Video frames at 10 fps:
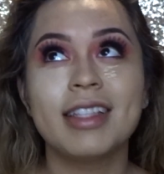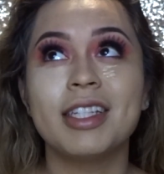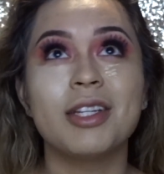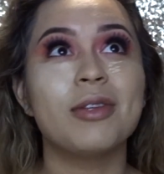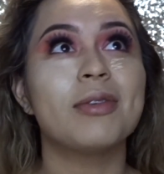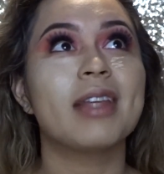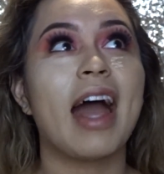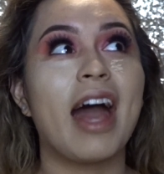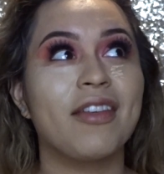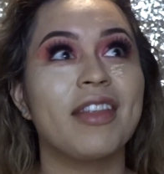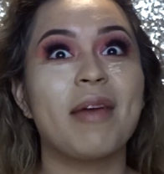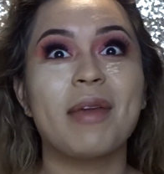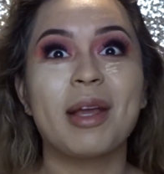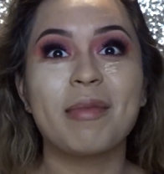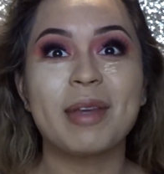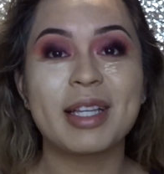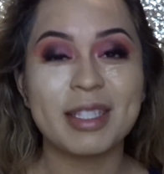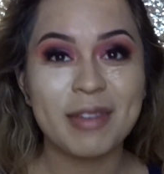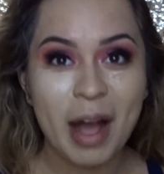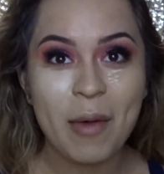Didn't use half of that makeup because
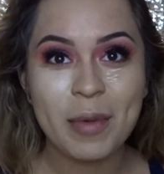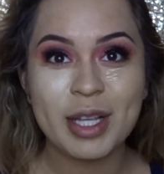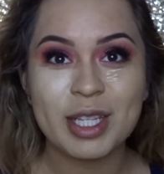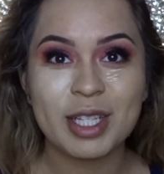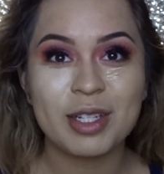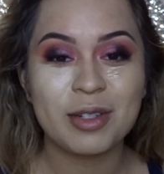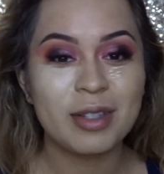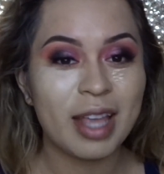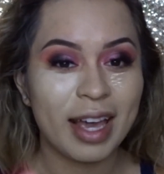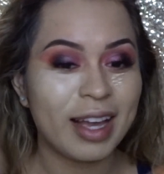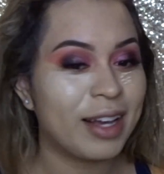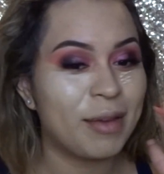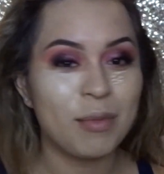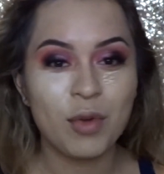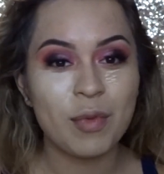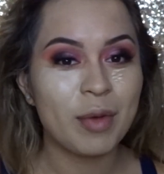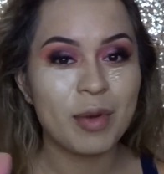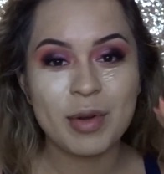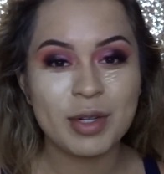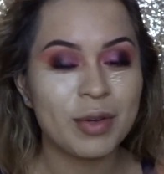of how much like movement
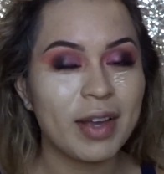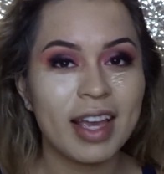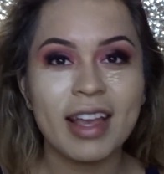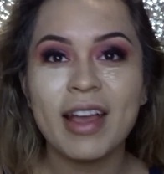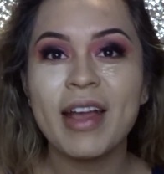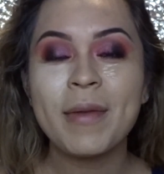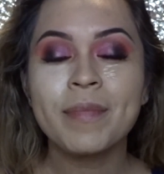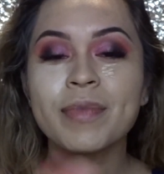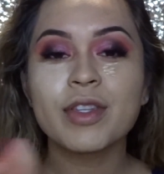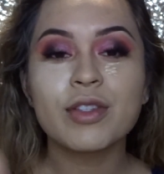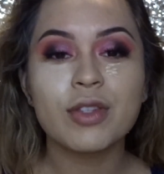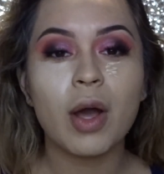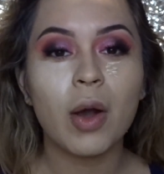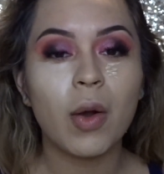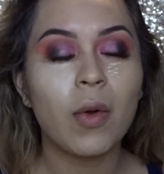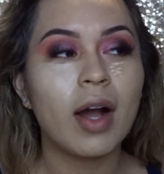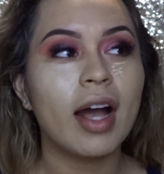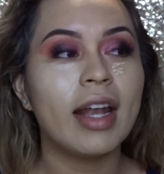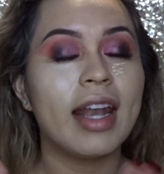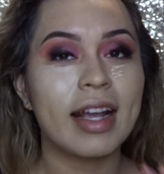we were doing. So
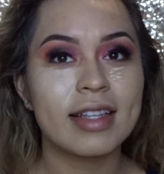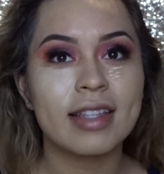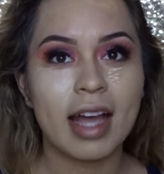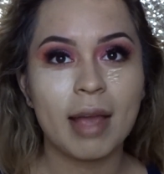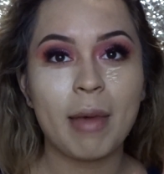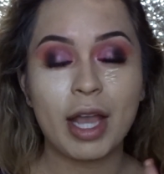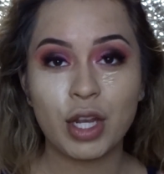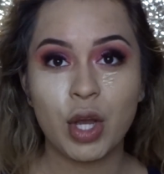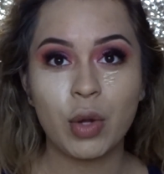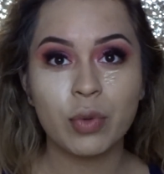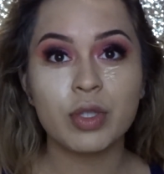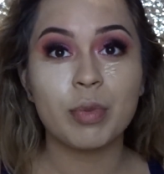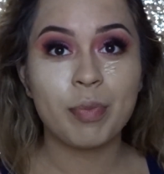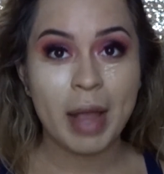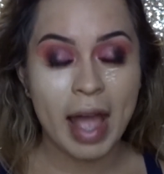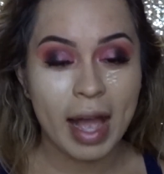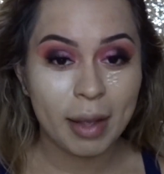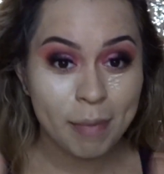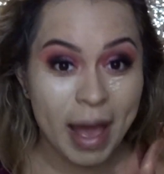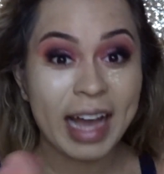next time I know to
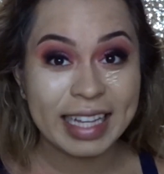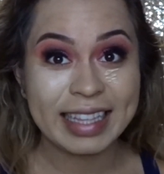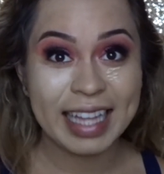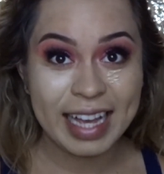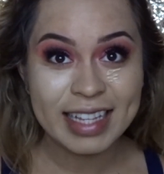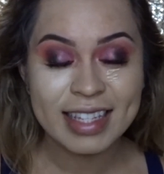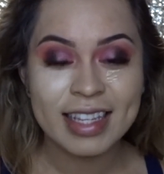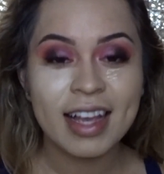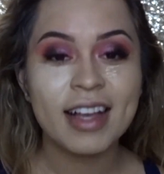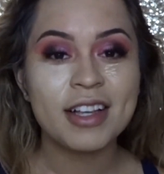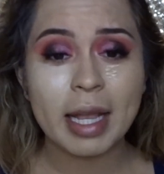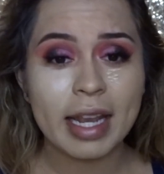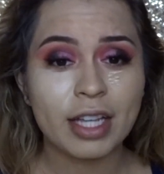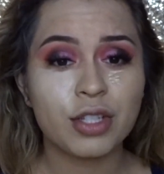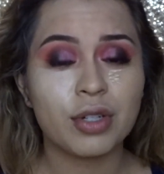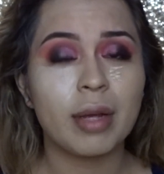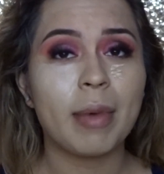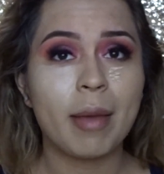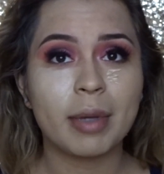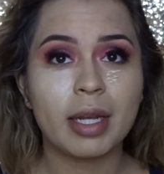pack less. My next trip,
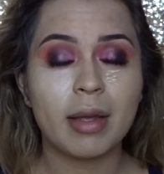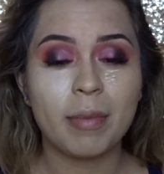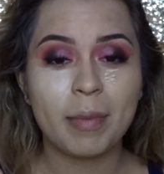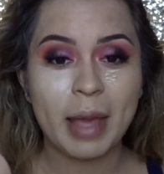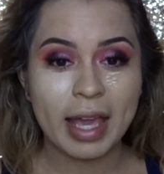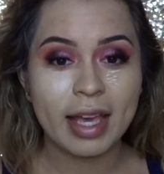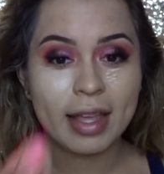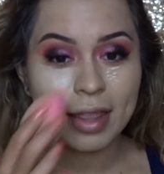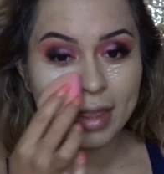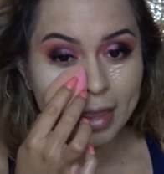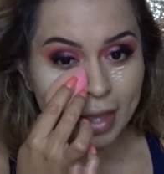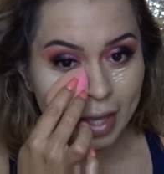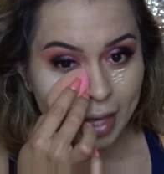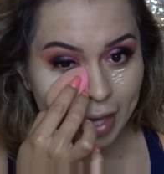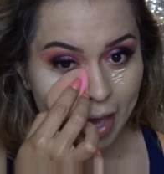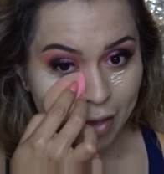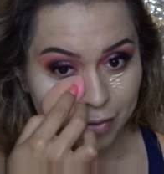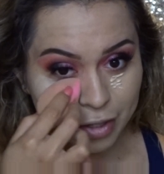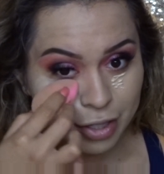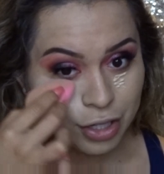I'm gonna make the
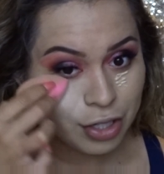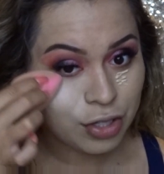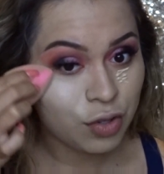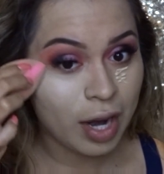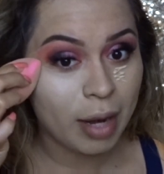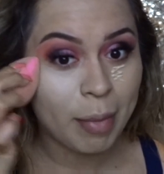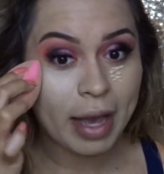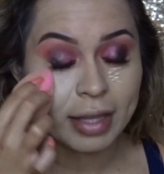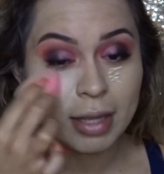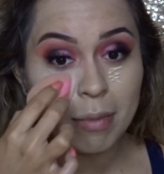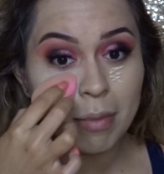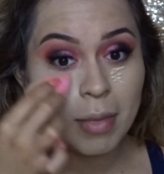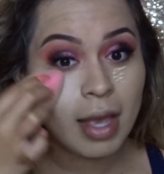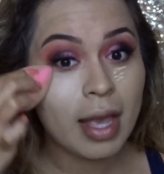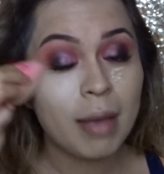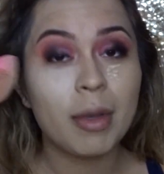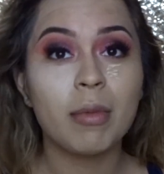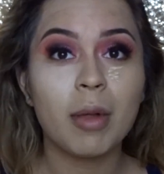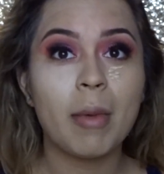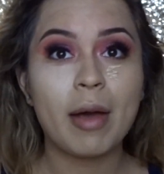effort to just try to pack the
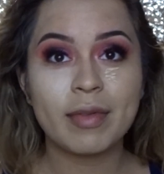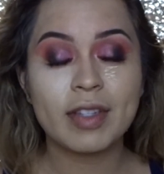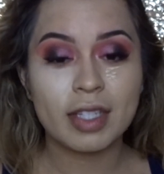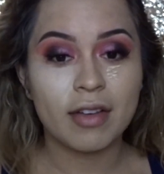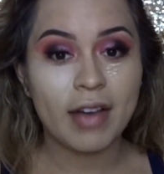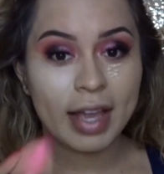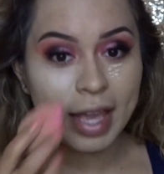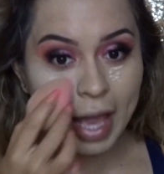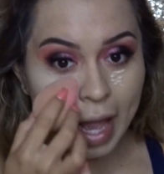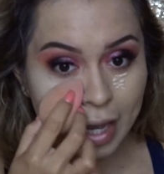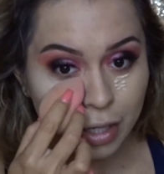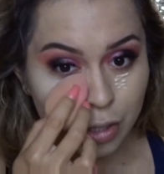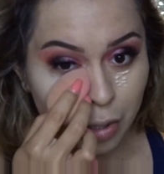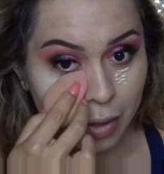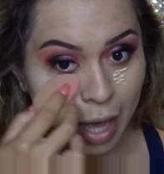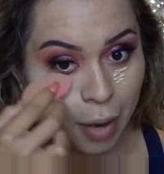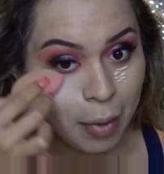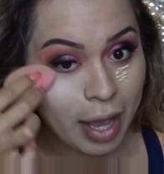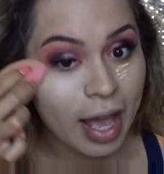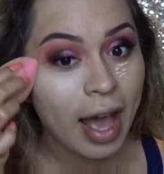minimal amount of stuff I can, so that
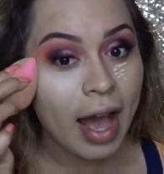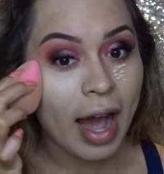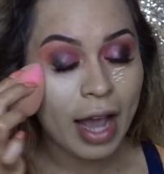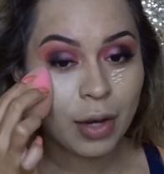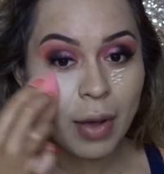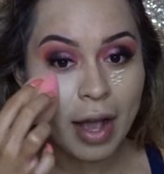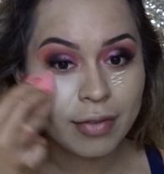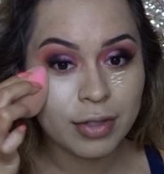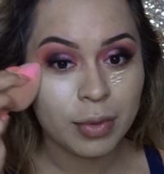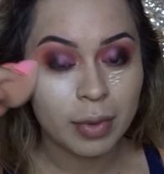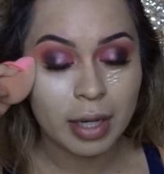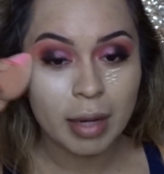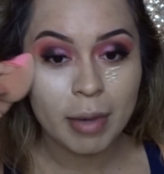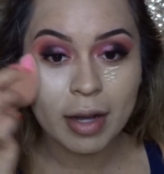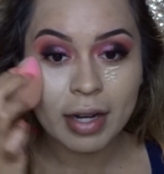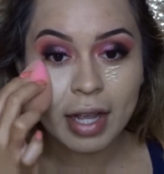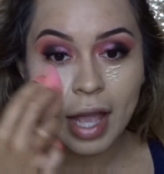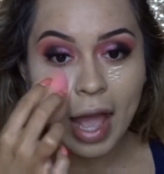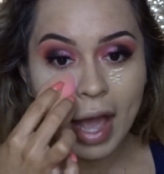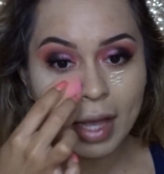way I don't have to worry about
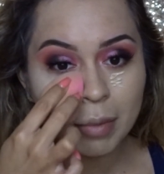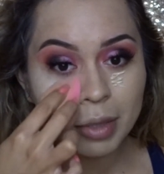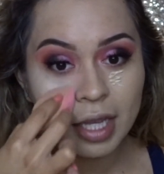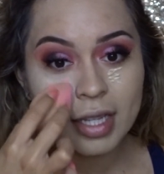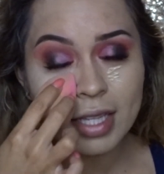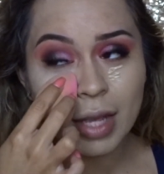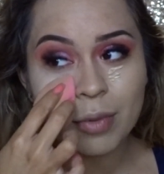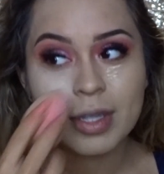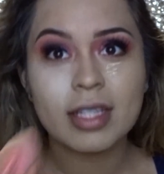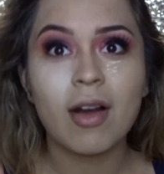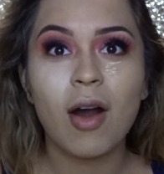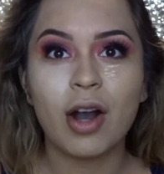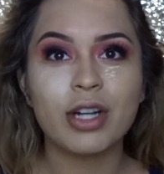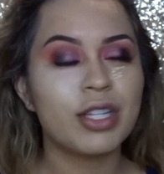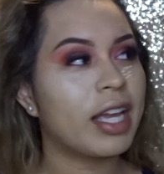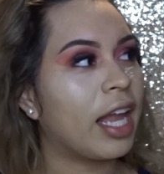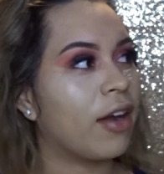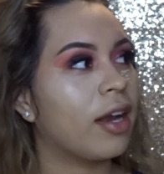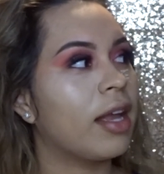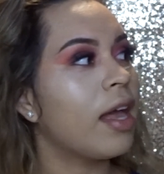it. And plus, it was hard to
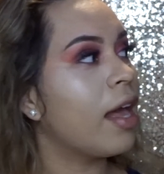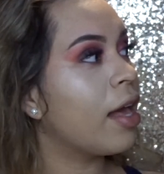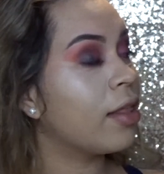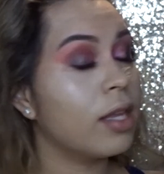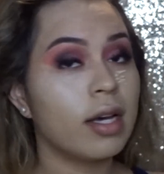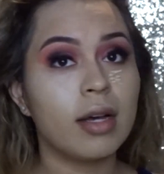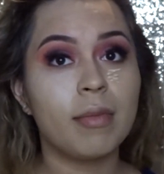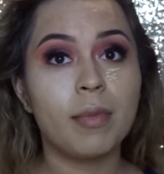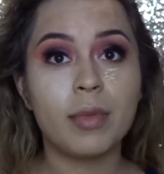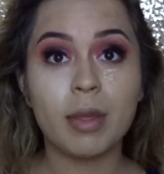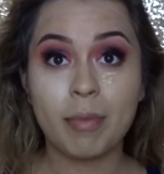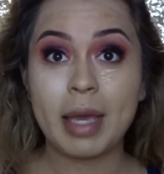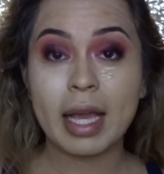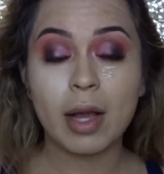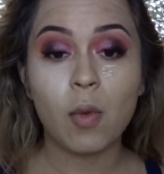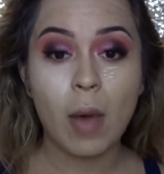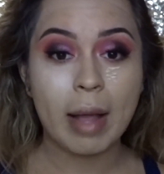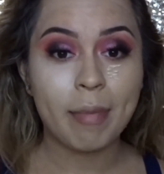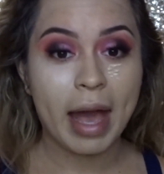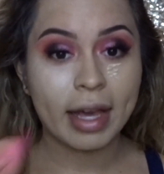carry. The big
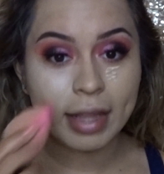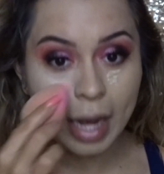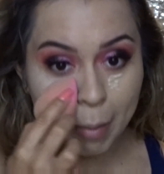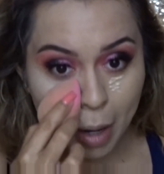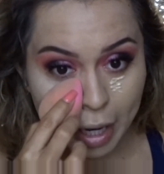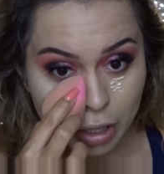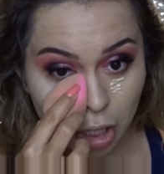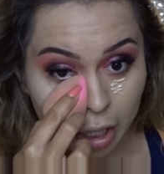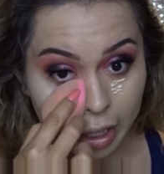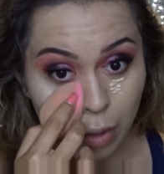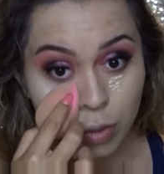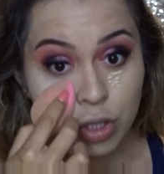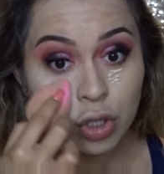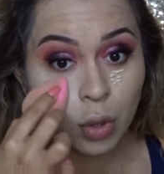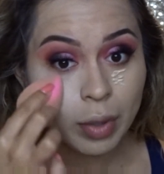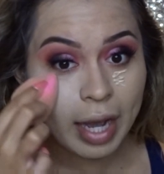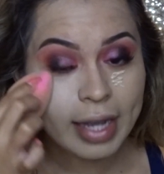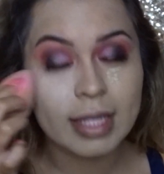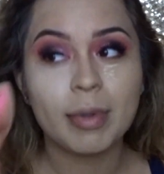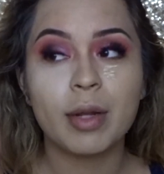white bag that I bought at Target was so
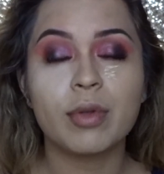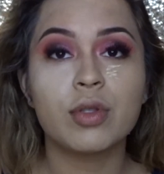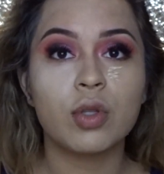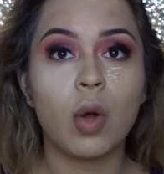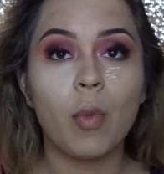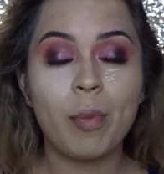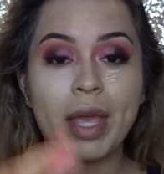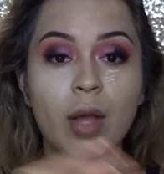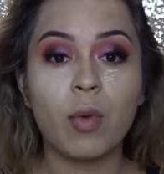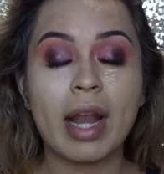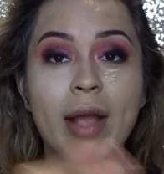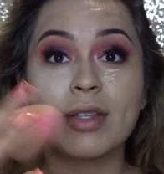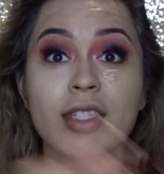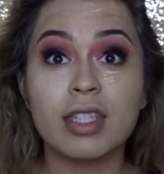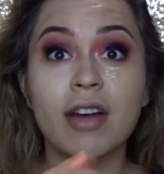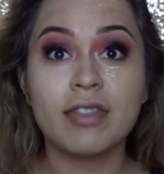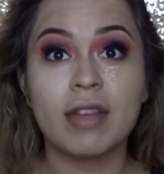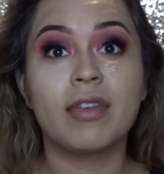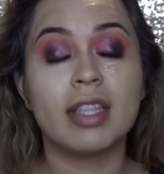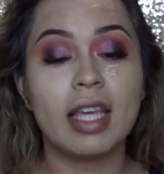nice, but it was so big when I stuffed
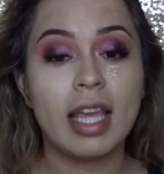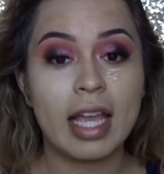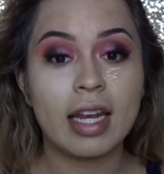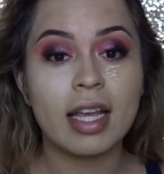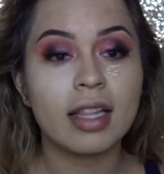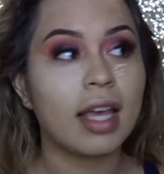everything in it.